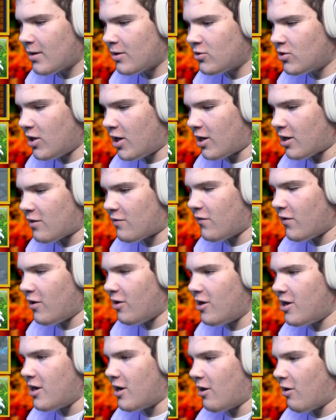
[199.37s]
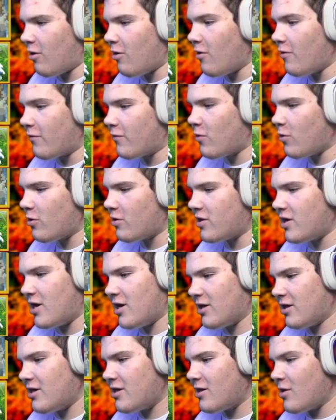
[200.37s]
Jinghai is very eager. Oh, of course he
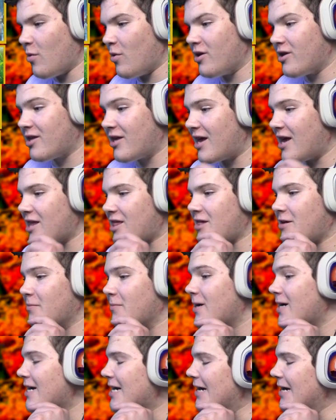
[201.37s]
is. He's going to get some